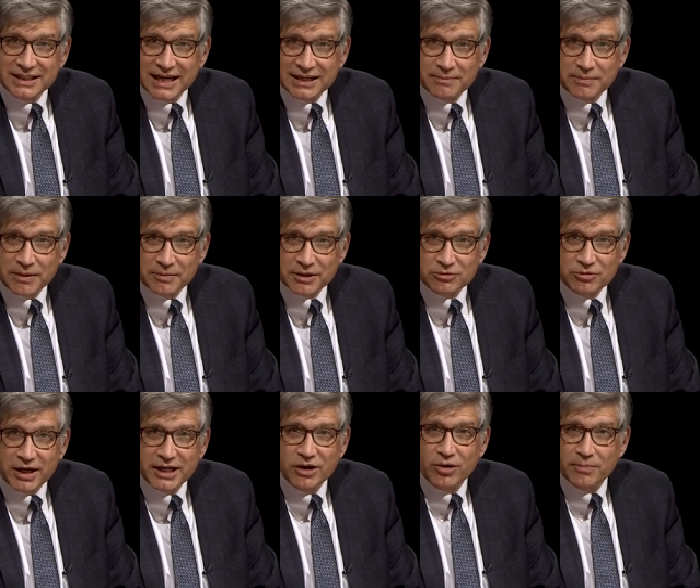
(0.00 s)
Indiana Public
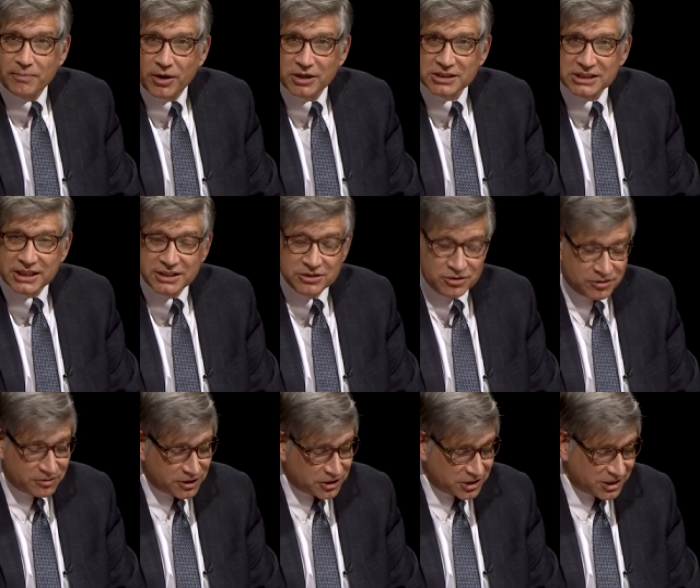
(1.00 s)
Radio at Ball State
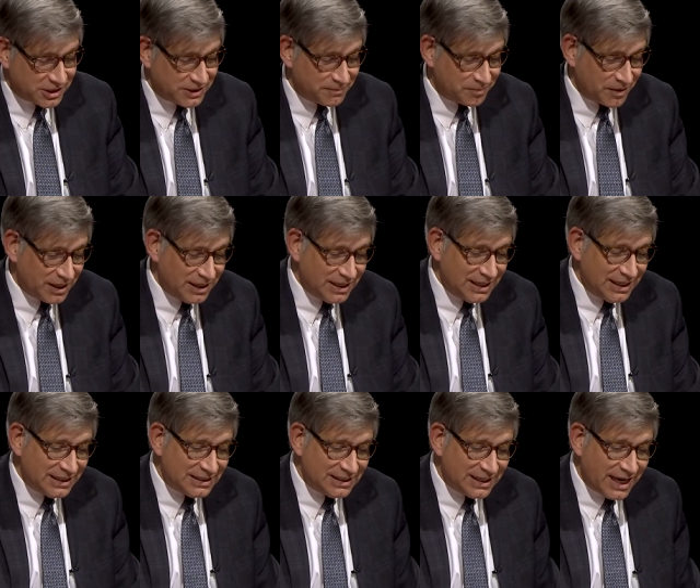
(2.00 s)
University.
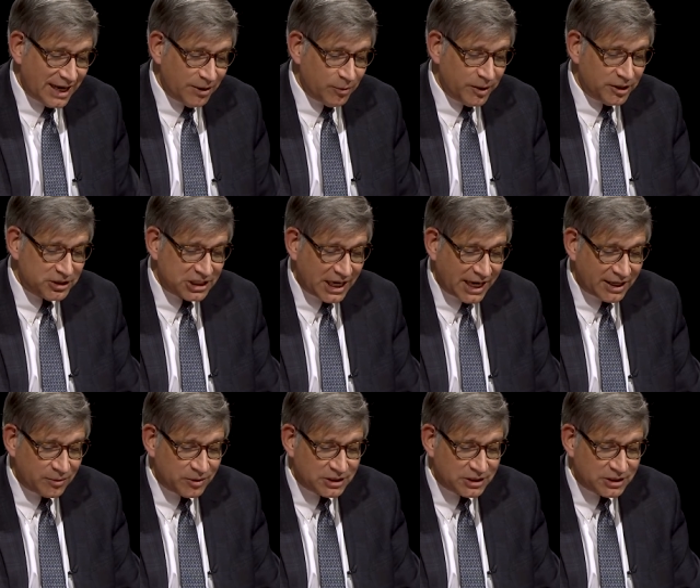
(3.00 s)
Today we are chatting